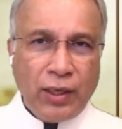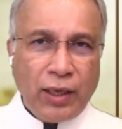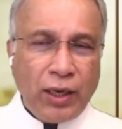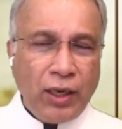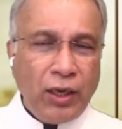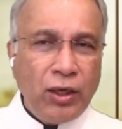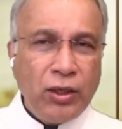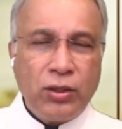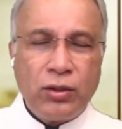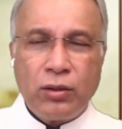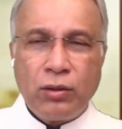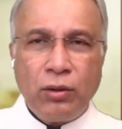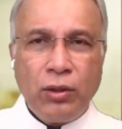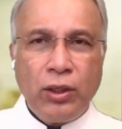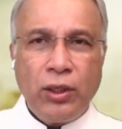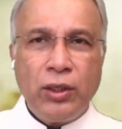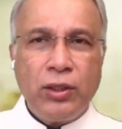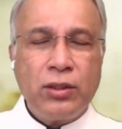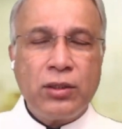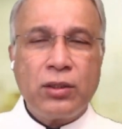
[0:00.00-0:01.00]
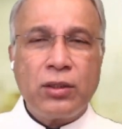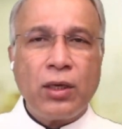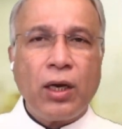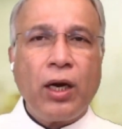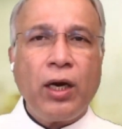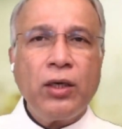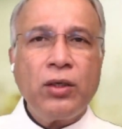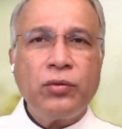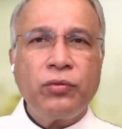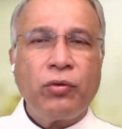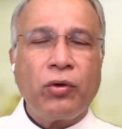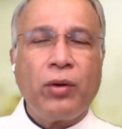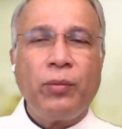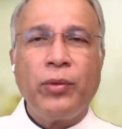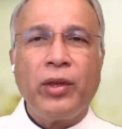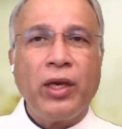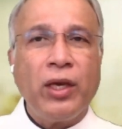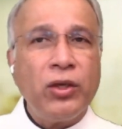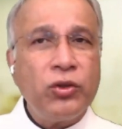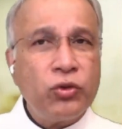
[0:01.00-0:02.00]
He, he starts from
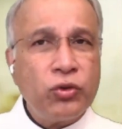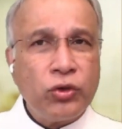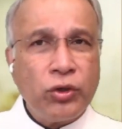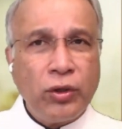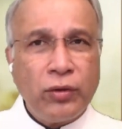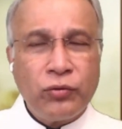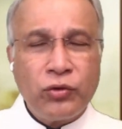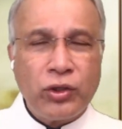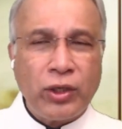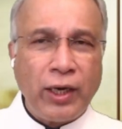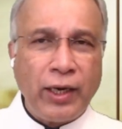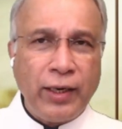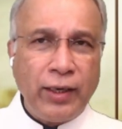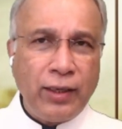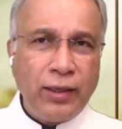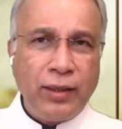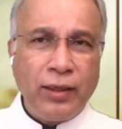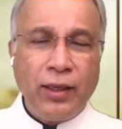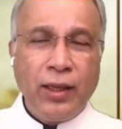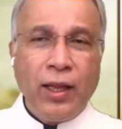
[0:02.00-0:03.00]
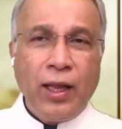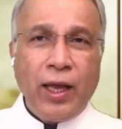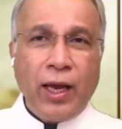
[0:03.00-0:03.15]
the history of China,